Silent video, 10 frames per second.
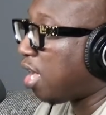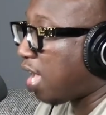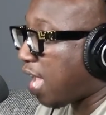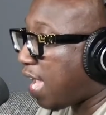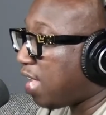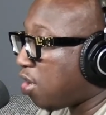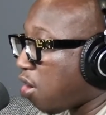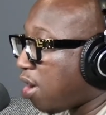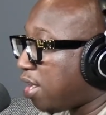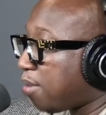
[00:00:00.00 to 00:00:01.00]
an
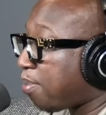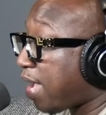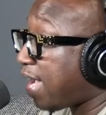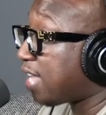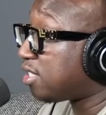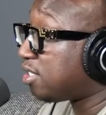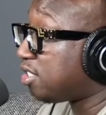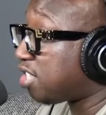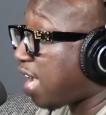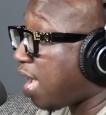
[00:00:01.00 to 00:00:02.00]
A&R in the past
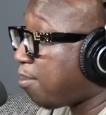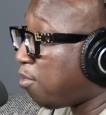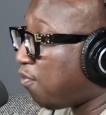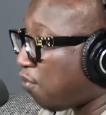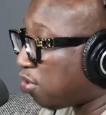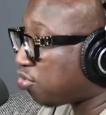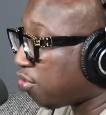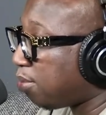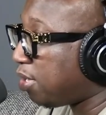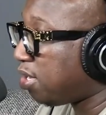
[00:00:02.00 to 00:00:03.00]
job before
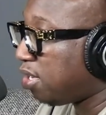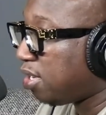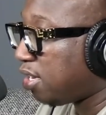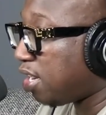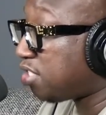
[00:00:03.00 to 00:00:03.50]
streaming, their